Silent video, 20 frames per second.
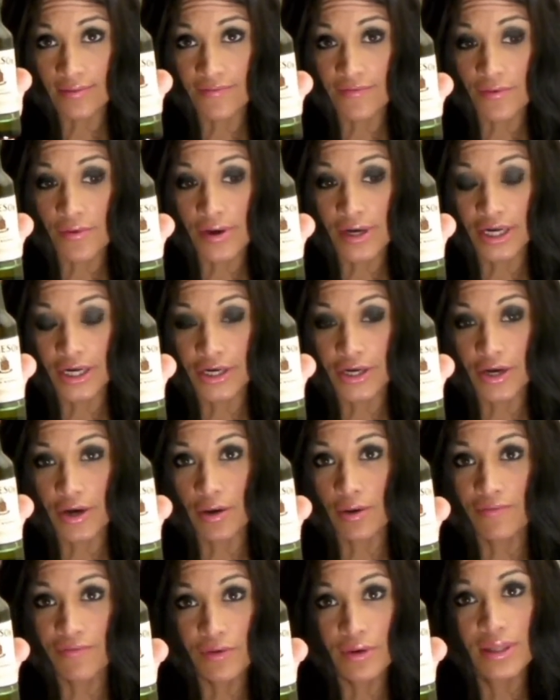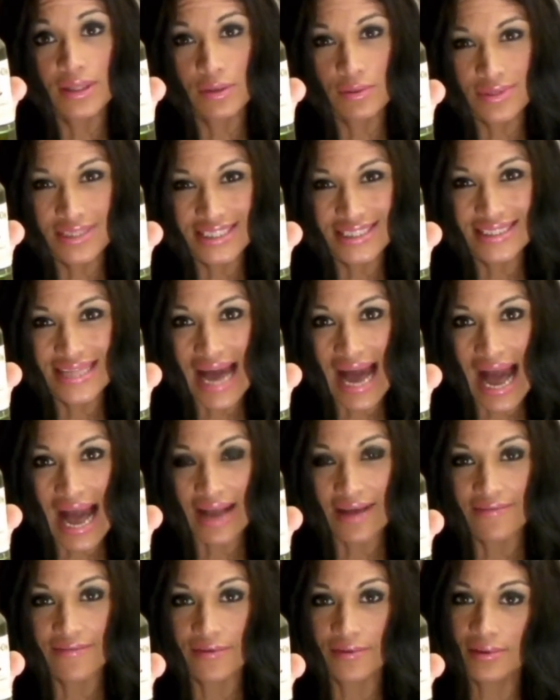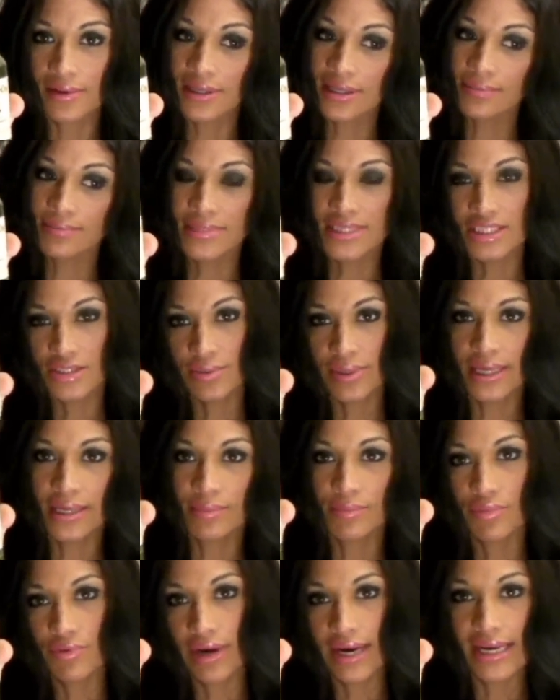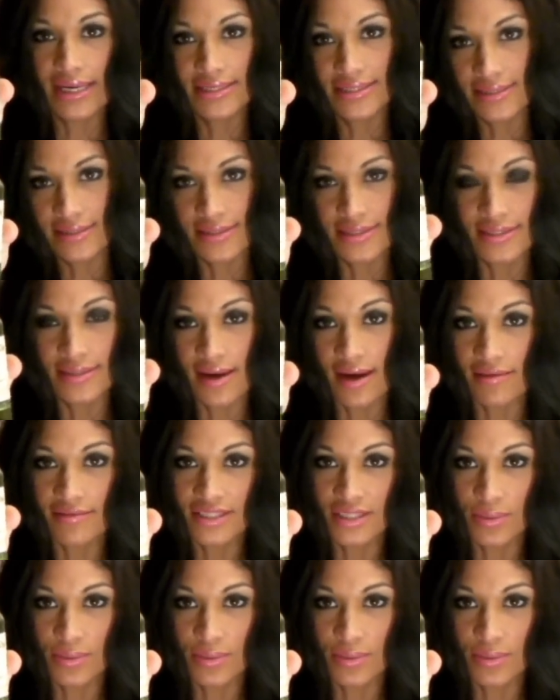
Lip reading: for, you know, for a little snack for in between breaks and stuff.